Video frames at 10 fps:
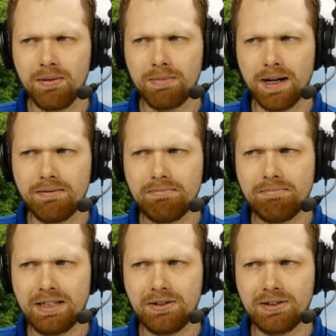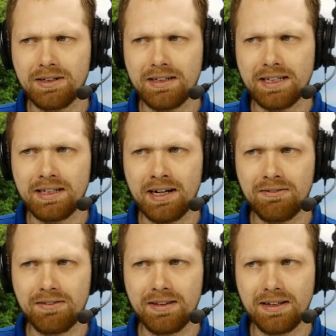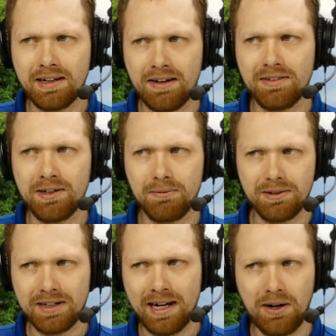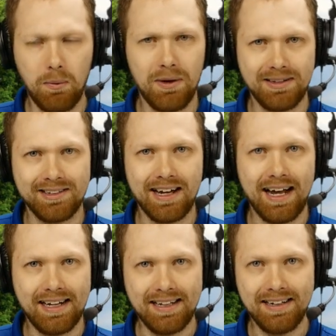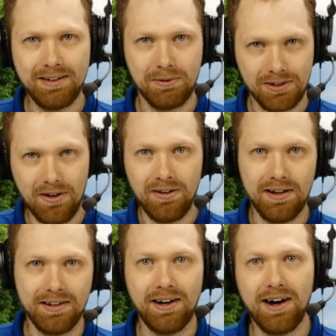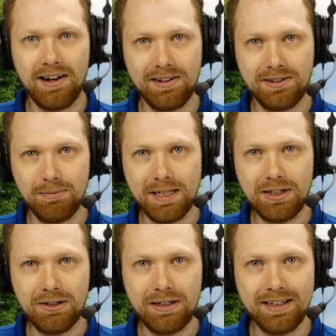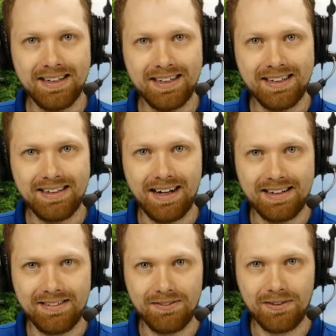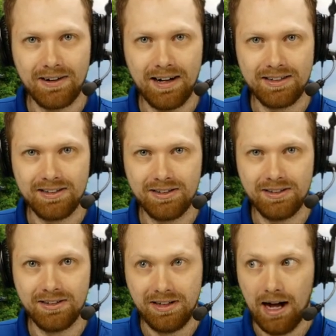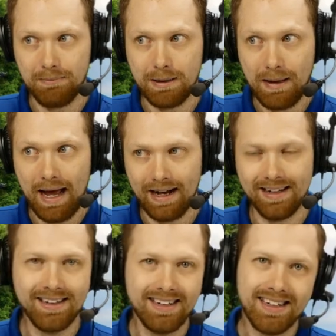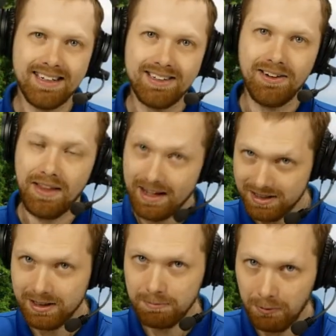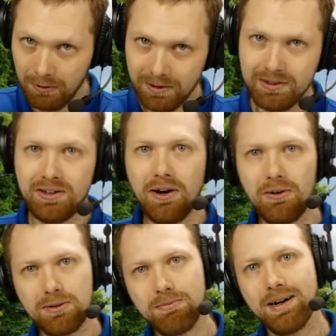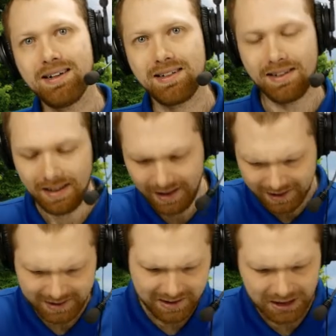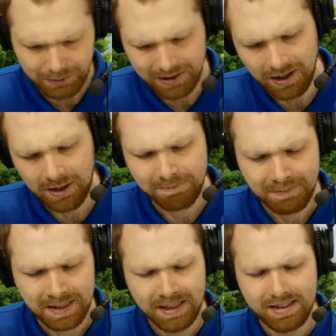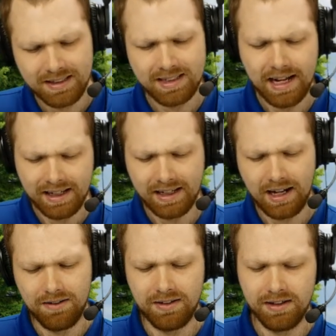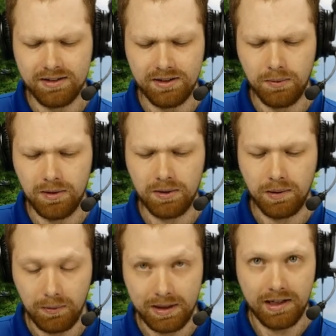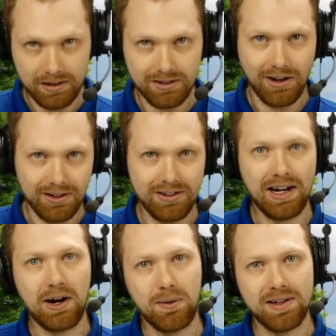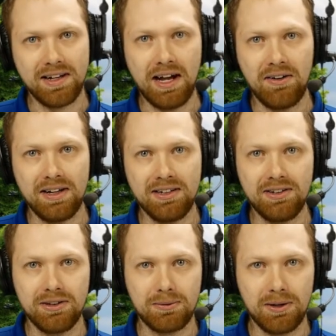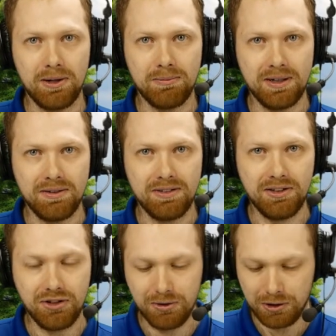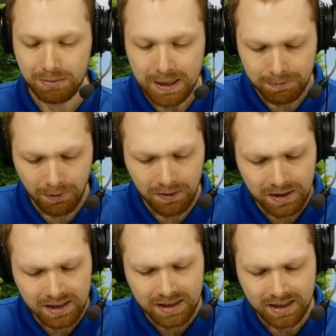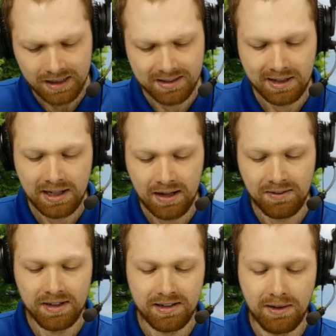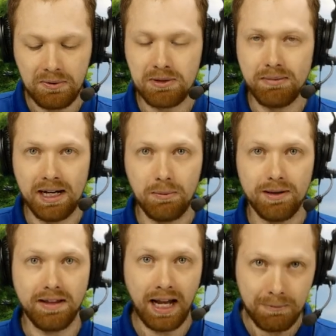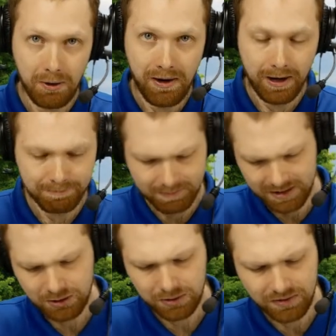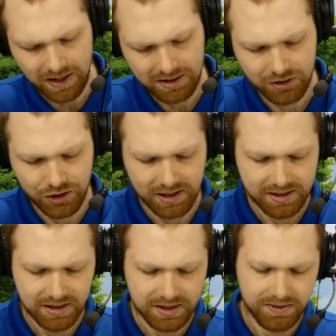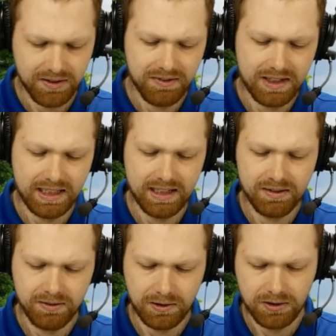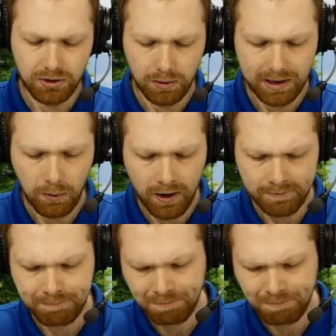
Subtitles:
But interestingly enough, the covenant was kind of one-sided. It was all on God to be good, not for us to not be bad. So that's important to note. But then continuing on, the second covenant, and the one where we start to narrow it down into the realm of the Jewish people, is the covenant that was made with Abraham. This was found in Genesis 15, verse 21.